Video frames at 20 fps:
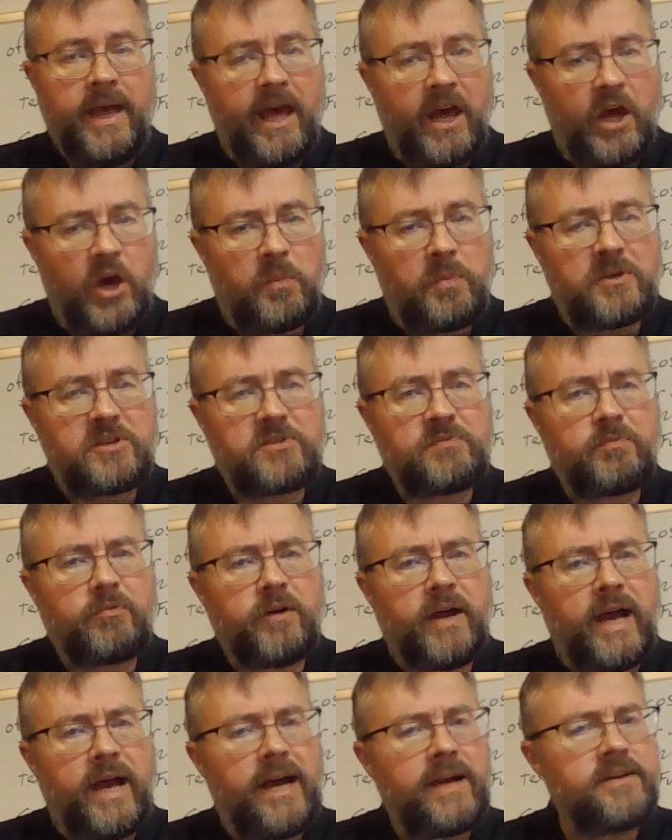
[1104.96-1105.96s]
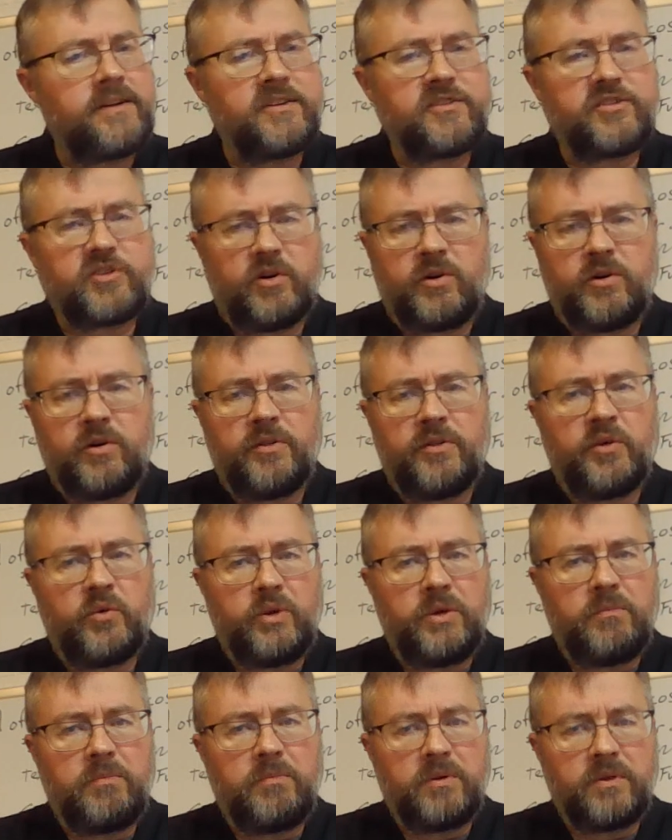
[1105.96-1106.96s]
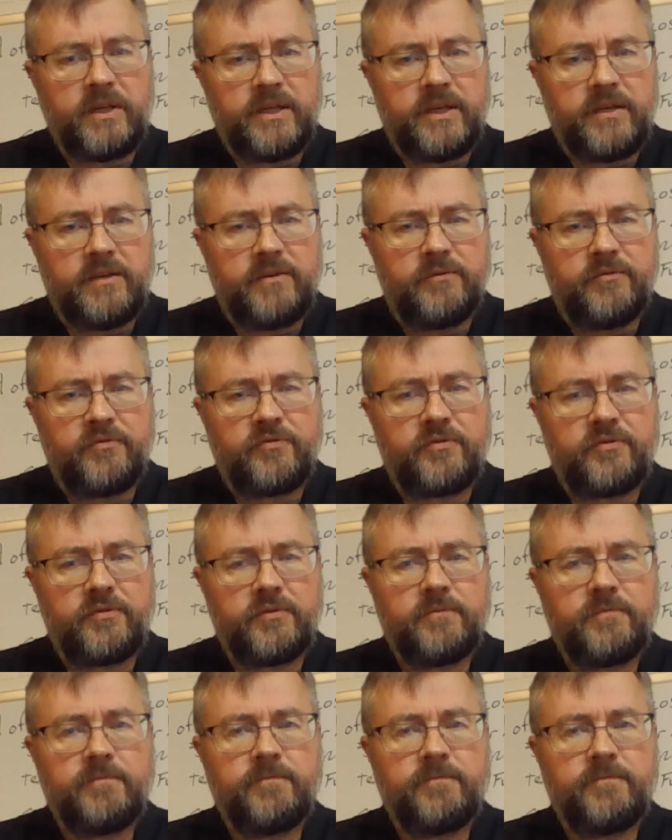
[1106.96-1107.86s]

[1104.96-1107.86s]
help us practice all that we believe.